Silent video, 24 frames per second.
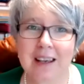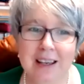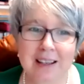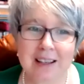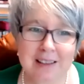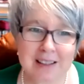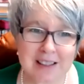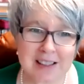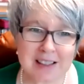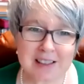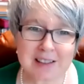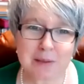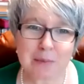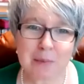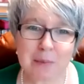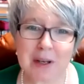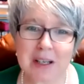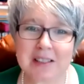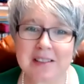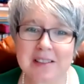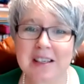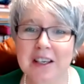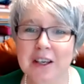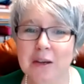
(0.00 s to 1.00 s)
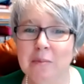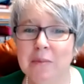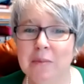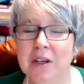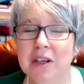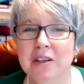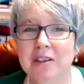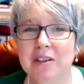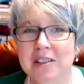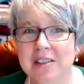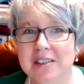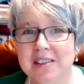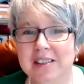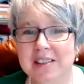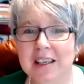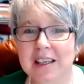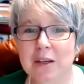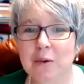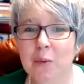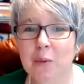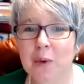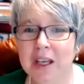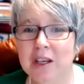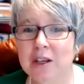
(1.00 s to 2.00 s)
In the disability
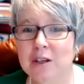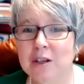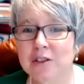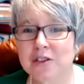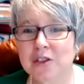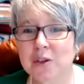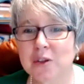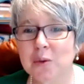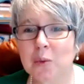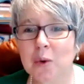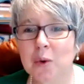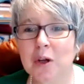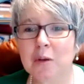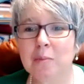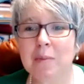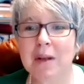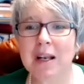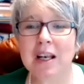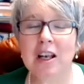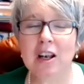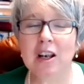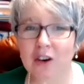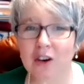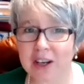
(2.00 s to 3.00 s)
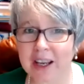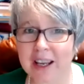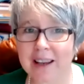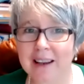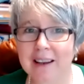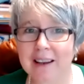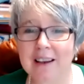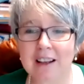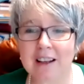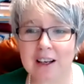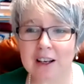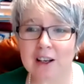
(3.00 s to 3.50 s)
community, we use the word belonging a